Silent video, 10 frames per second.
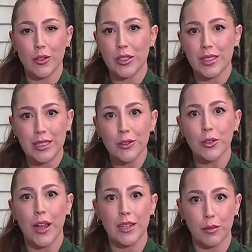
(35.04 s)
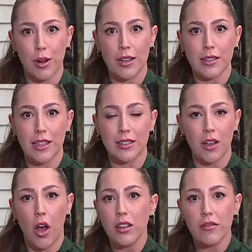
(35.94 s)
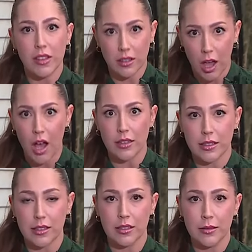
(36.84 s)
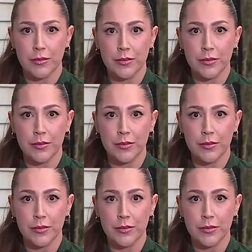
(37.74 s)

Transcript: they're just still trying to process all of the loss.